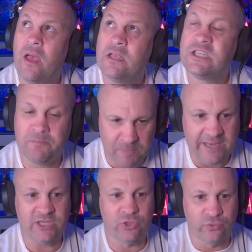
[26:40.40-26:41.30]

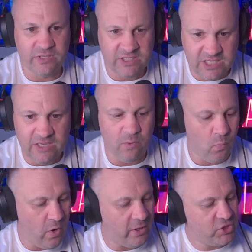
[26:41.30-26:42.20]
spectacle to sit and
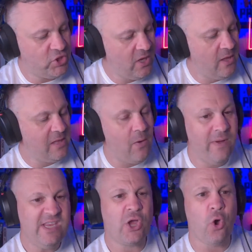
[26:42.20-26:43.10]
watch. And
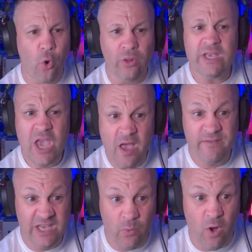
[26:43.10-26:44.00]
when you're calling over
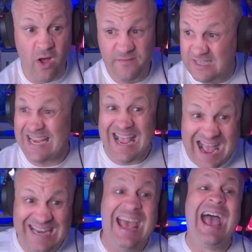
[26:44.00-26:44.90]
to your wife to say,
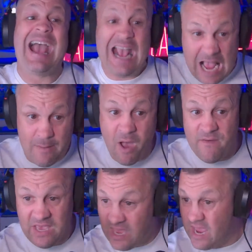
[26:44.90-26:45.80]
hun, come
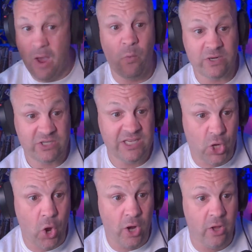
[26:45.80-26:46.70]
over here and watch these
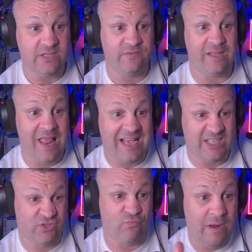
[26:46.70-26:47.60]
highlights for the
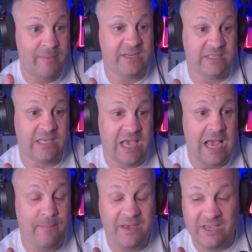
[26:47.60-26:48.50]
last 3 minutes of the
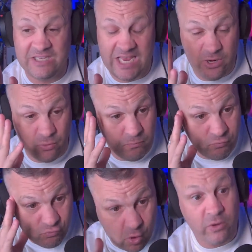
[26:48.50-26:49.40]
game because it'll
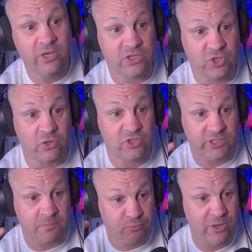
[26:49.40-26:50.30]
rock your socks, just
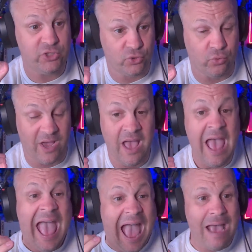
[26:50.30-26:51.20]
the pressure cooker
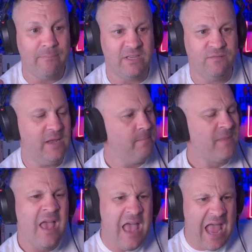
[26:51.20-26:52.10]
atmosphere.
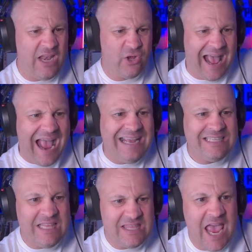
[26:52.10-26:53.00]
And you got
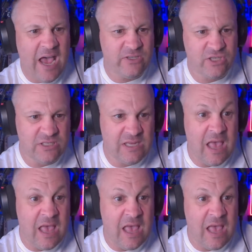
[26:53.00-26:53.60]
80,000